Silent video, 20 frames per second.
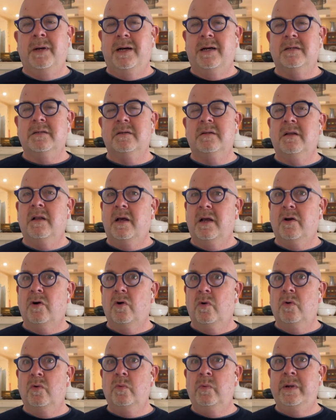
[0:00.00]
but like
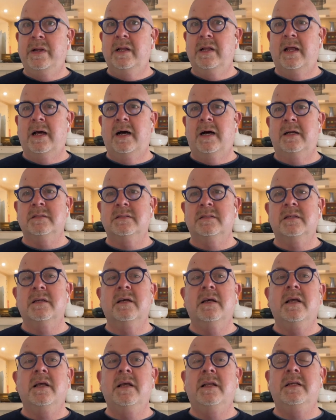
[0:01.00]
all real arts,
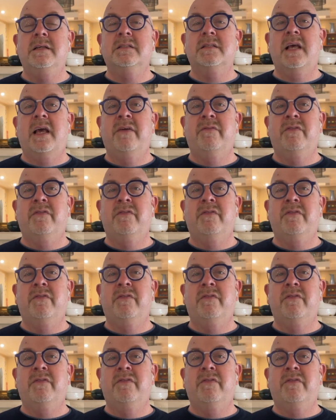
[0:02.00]
it is